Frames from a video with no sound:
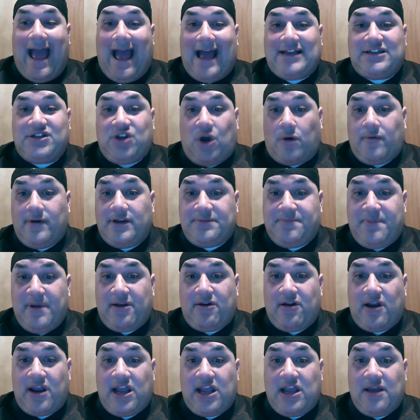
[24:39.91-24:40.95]
As always,
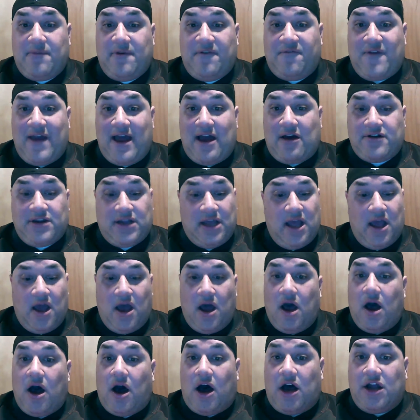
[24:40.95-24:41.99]
Big Rican can be found
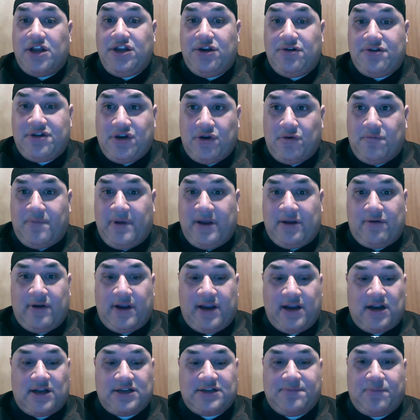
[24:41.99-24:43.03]
on YouTube, Big
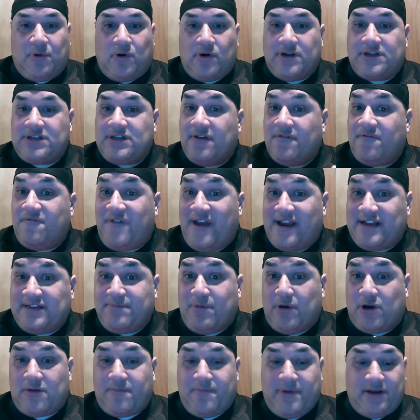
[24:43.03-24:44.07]
Rican on Sports,
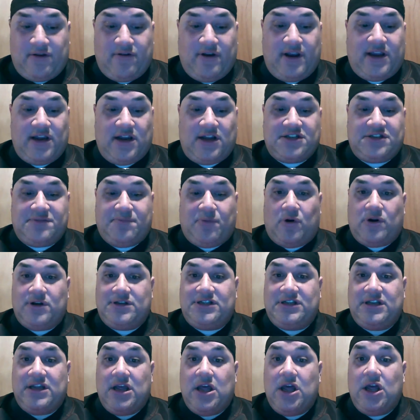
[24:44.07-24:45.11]
Facebook, Big Rican on
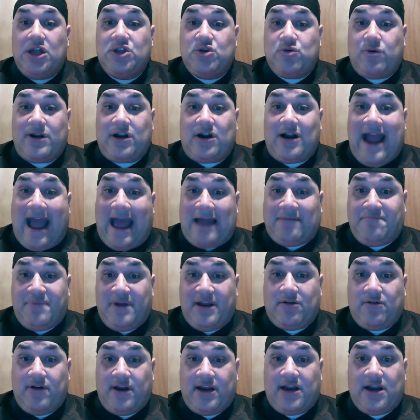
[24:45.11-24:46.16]
Sports, Twitter, at
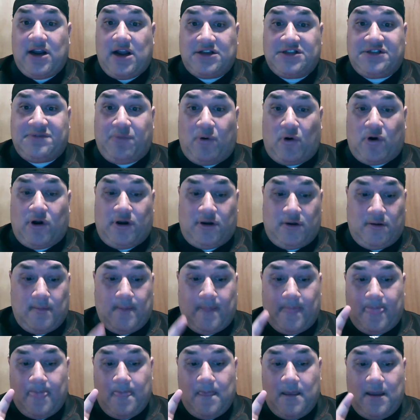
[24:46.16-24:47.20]
Big Rican on Sport,
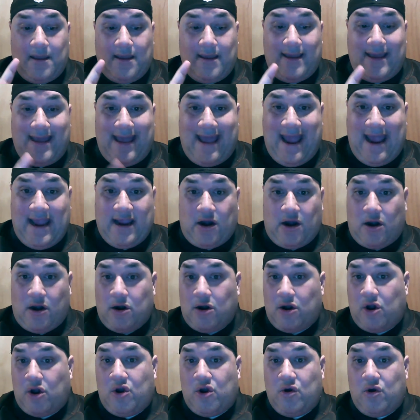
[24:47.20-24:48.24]

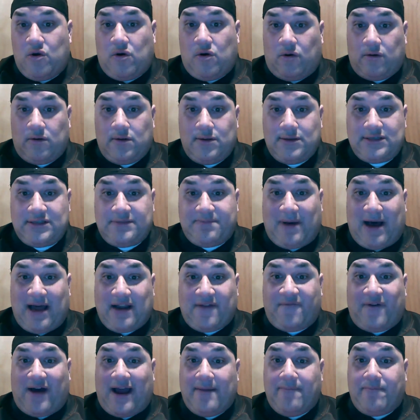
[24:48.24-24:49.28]
Anchor, Google,
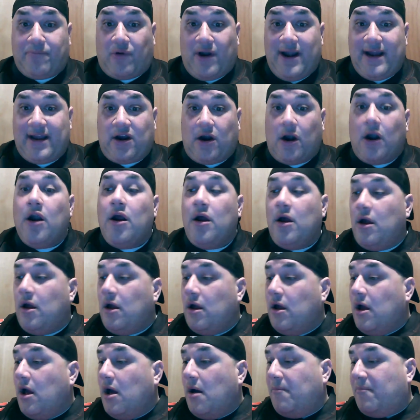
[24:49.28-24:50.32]
Spotify, Breaker,
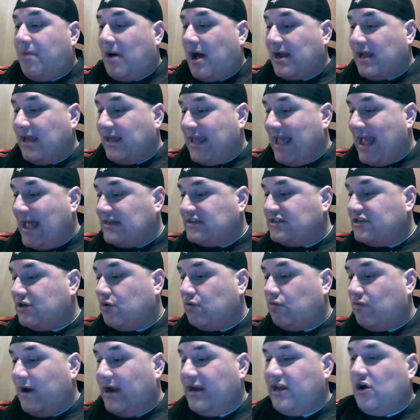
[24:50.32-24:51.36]
Pocket Cast,
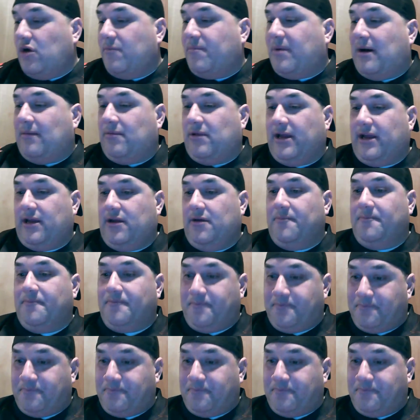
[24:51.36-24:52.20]
Radio Public.